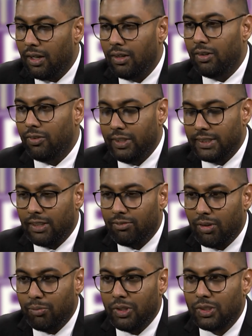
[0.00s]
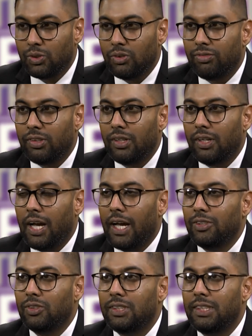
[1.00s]
raise up from your sofa,
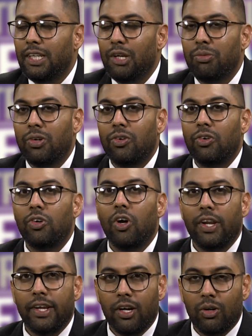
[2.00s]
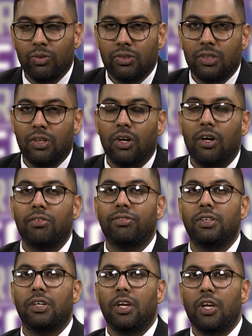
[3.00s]
and you see him running out
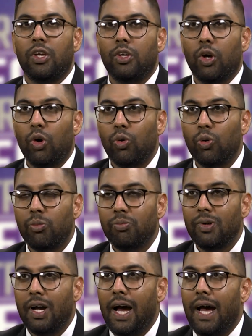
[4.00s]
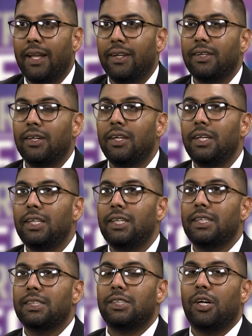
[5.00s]
of your home, and he
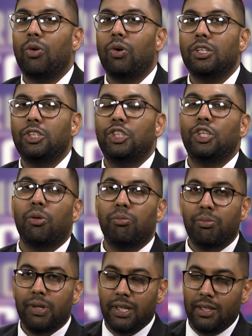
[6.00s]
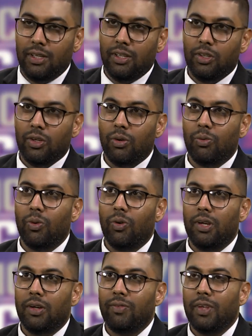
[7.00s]
is now jumping your
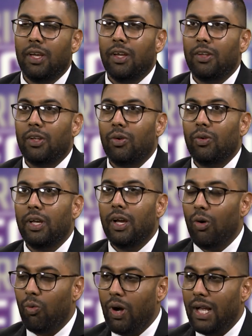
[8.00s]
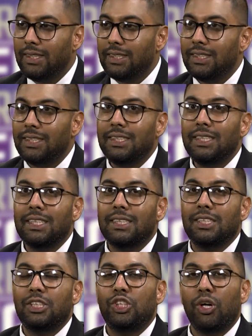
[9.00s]
wall. Now, whilst he
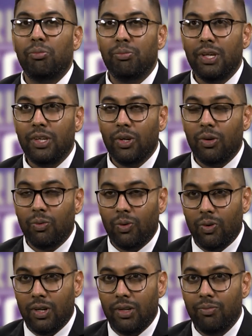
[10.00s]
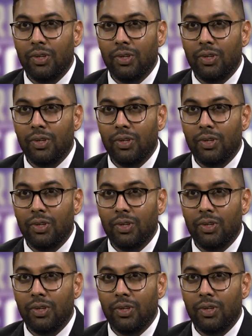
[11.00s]
is jumping your wall,